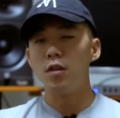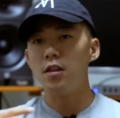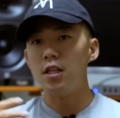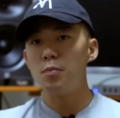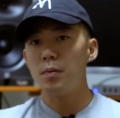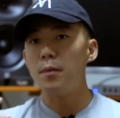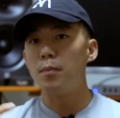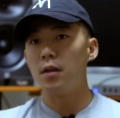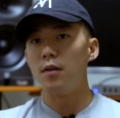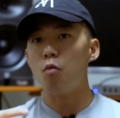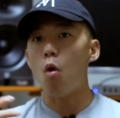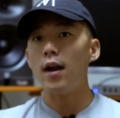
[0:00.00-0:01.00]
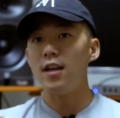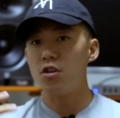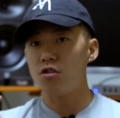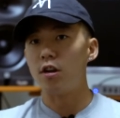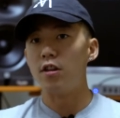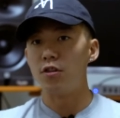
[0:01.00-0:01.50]
that these people have wanted to
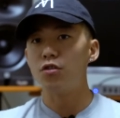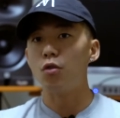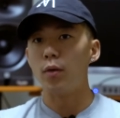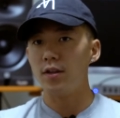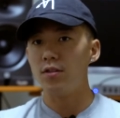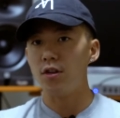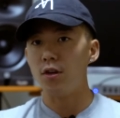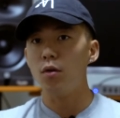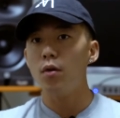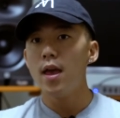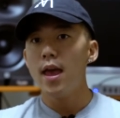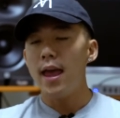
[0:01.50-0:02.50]
share their stories too,